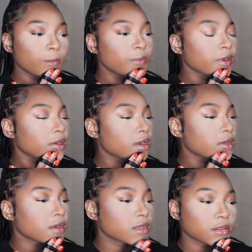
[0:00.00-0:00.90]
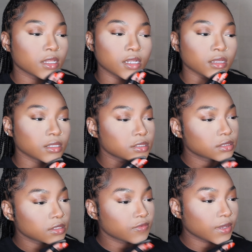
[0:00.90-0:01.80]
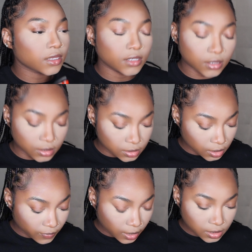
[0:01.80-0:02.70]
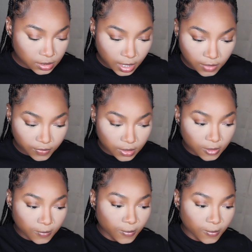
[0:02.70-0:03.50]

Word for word: But let's see if I could let's see if I could save it.